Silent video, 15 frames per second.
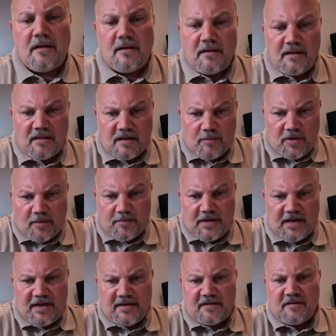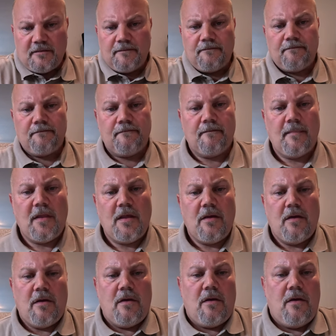Clean them up nice.
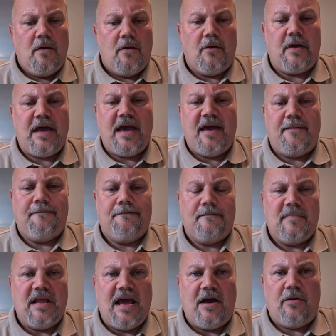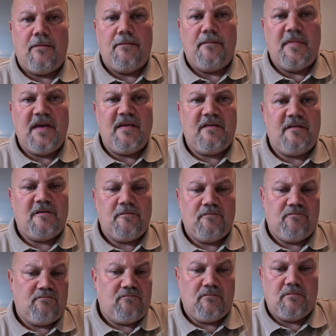Okay, now this
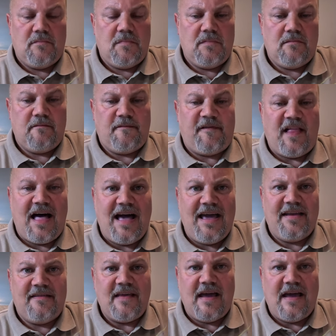fly